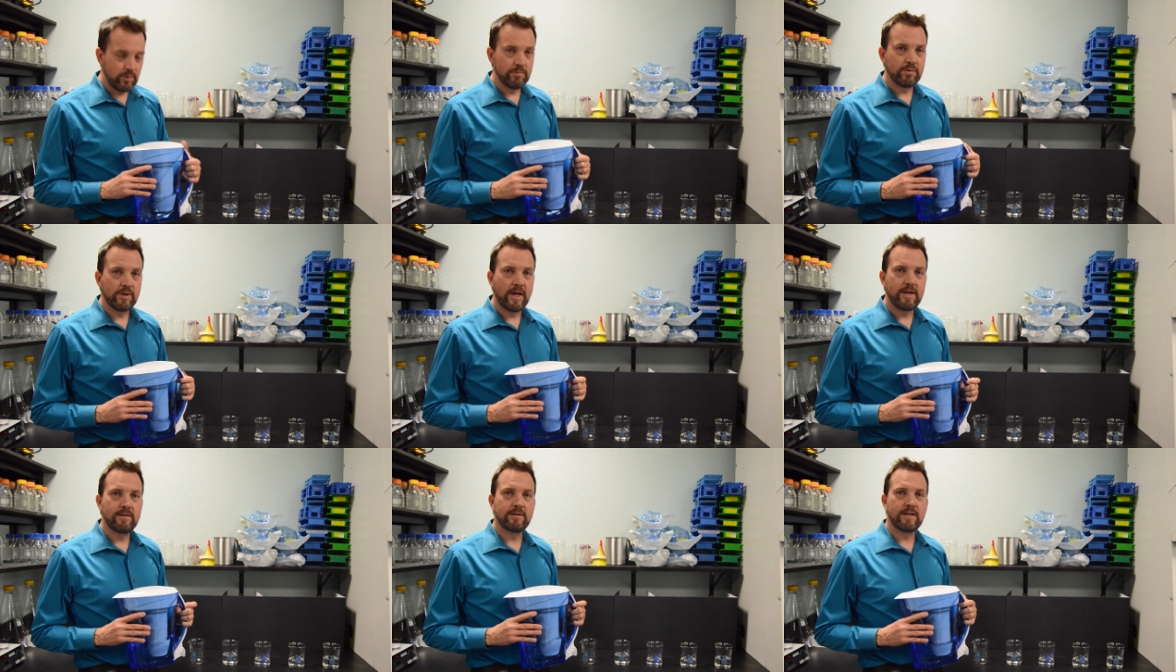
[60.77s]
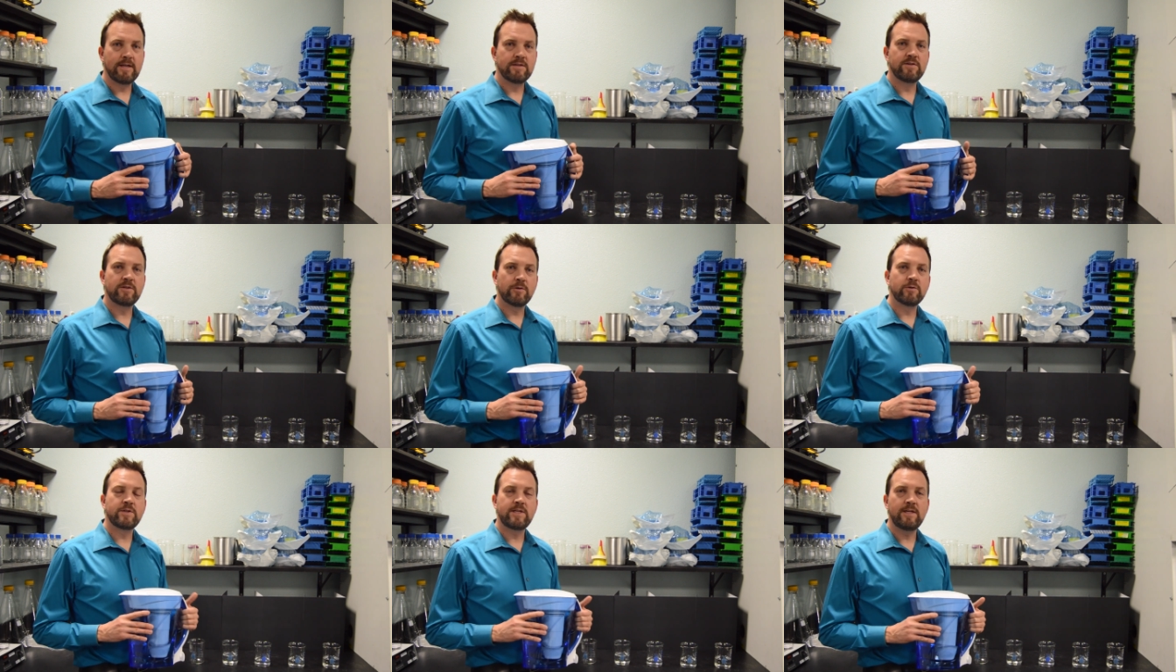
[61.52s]
to imply that
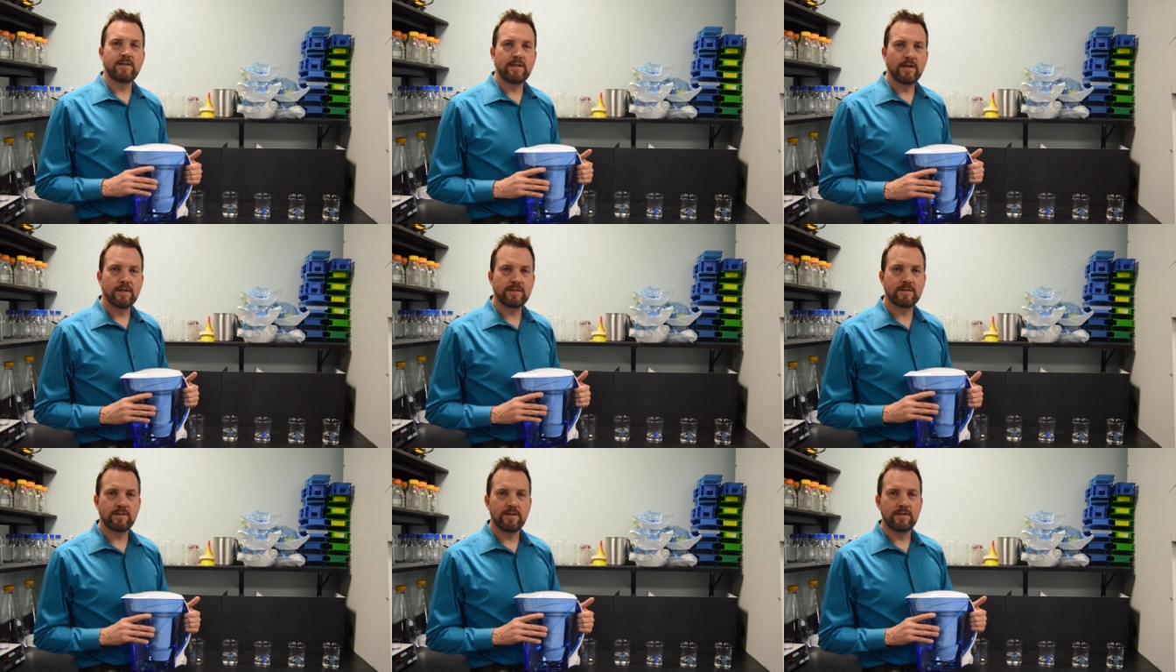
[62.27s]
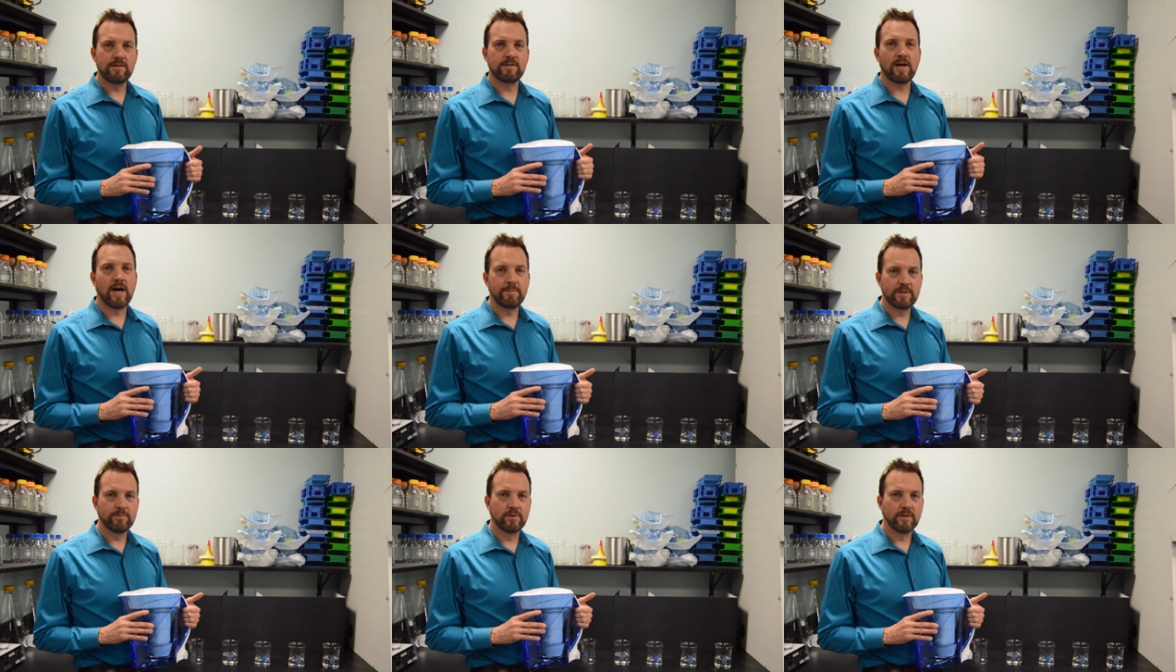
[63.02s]
zero TDS is
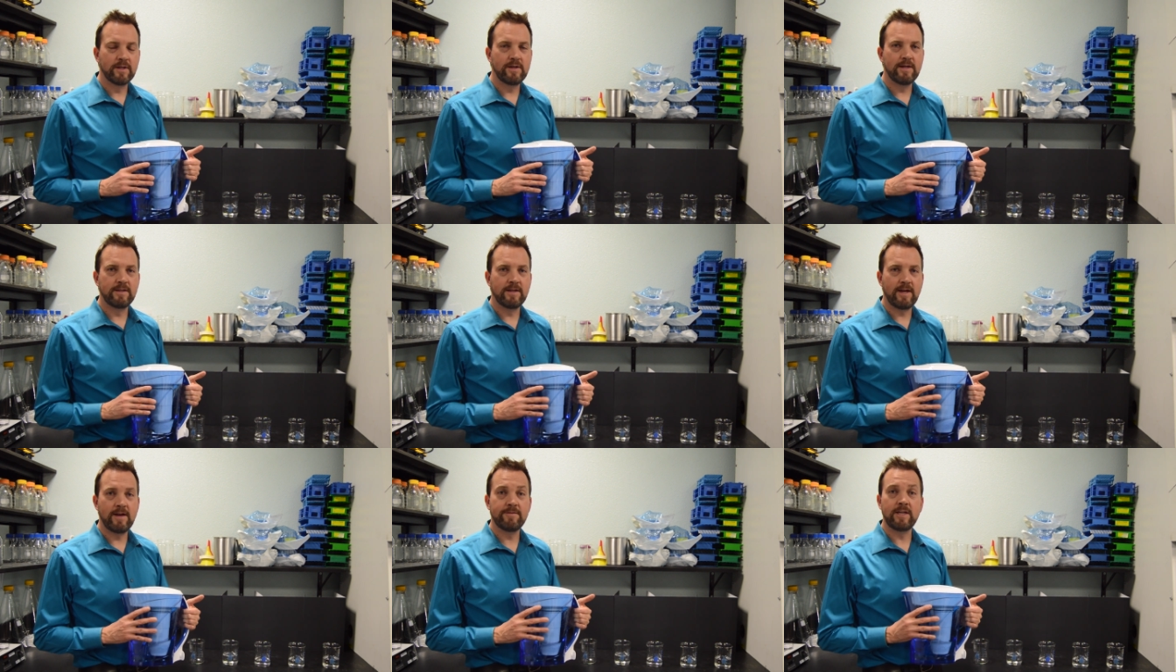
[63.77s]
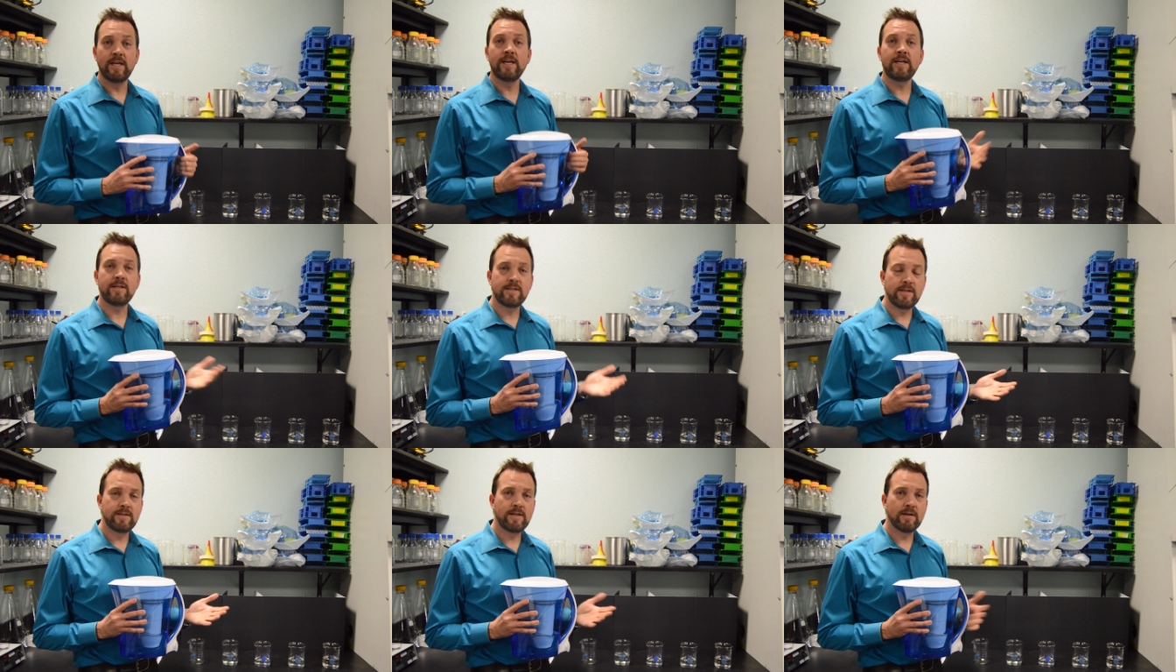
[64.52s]
optimal, and that having any
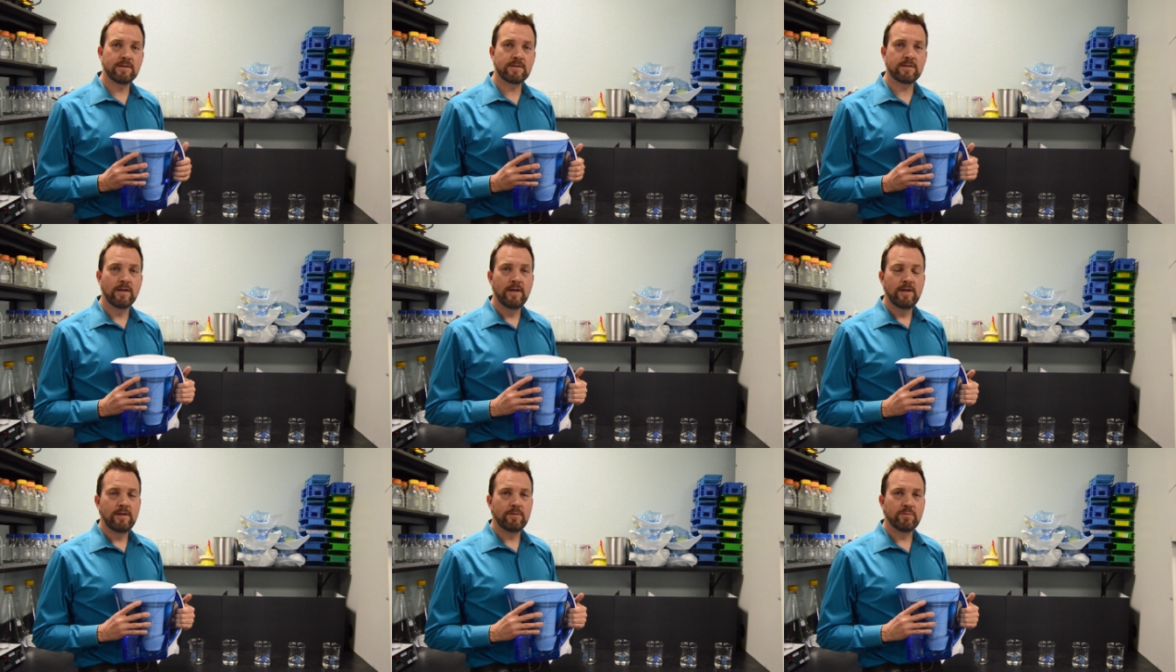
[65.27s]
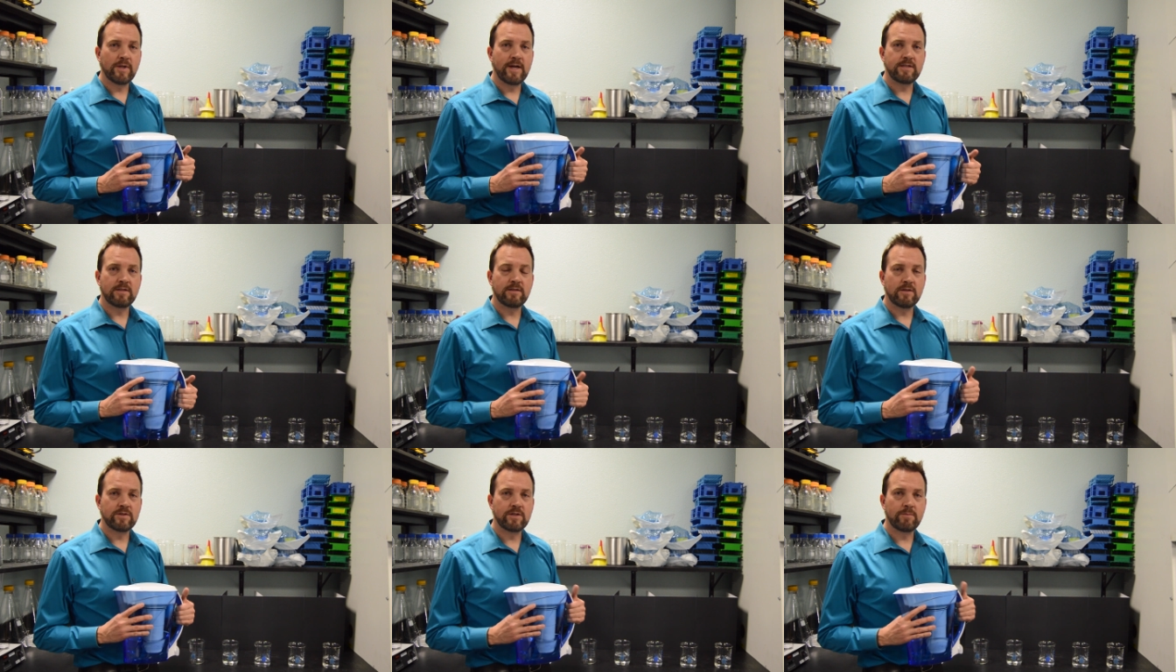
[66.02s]
TDS implies that
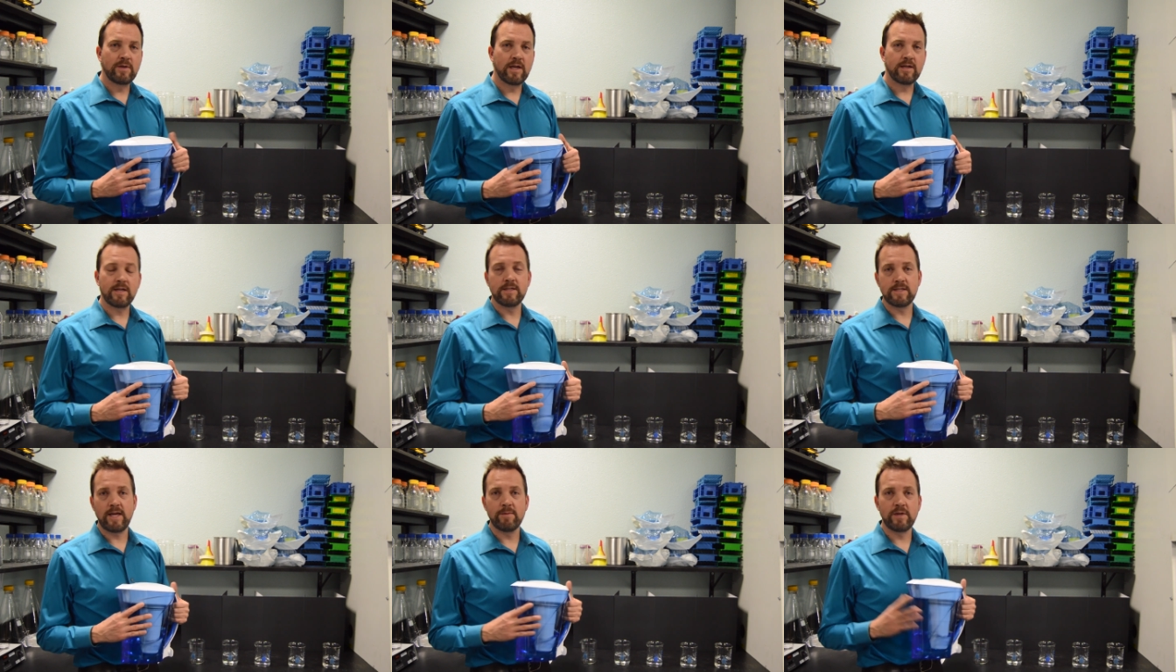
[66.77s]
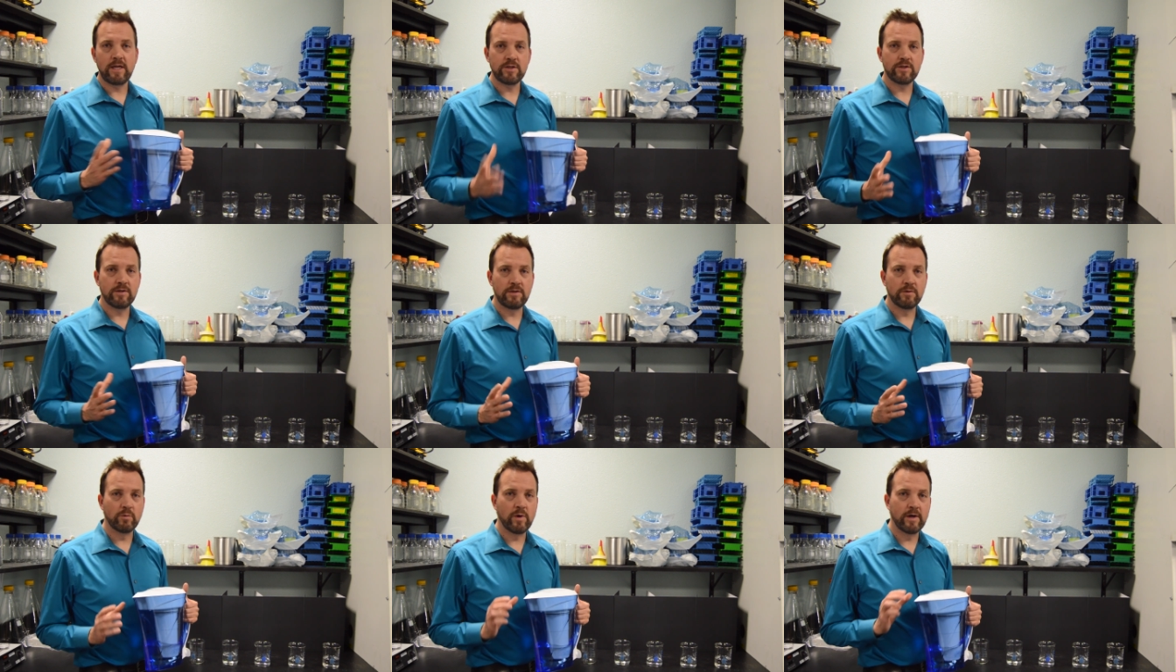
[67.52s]
there's some kind of contamination in
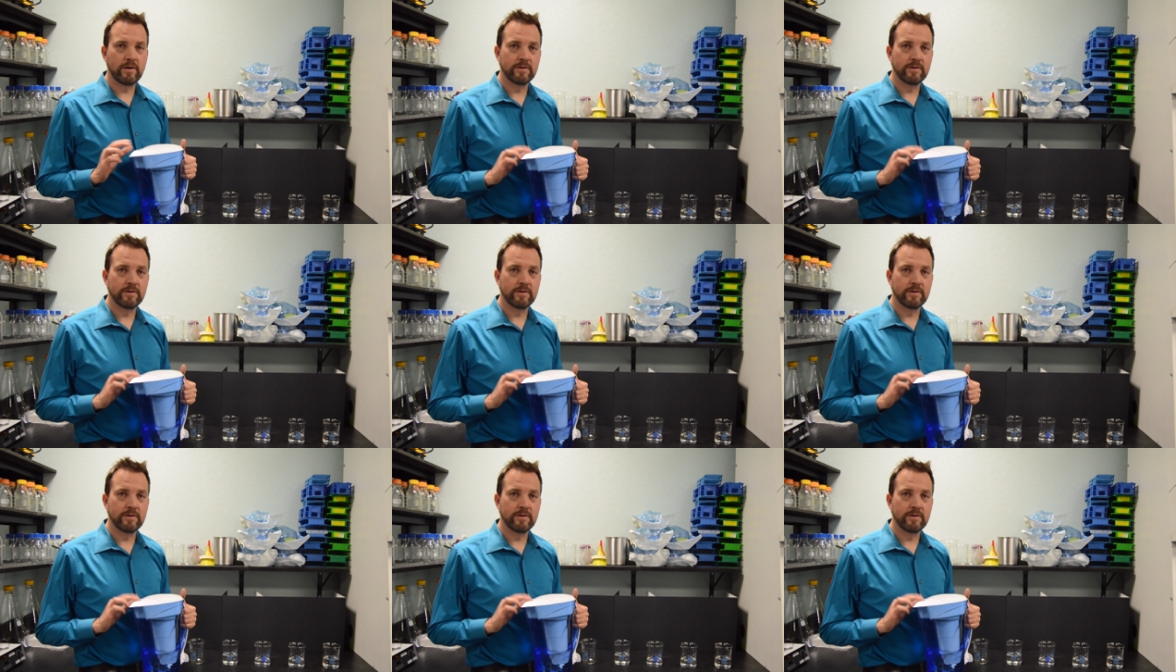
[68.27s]
your water.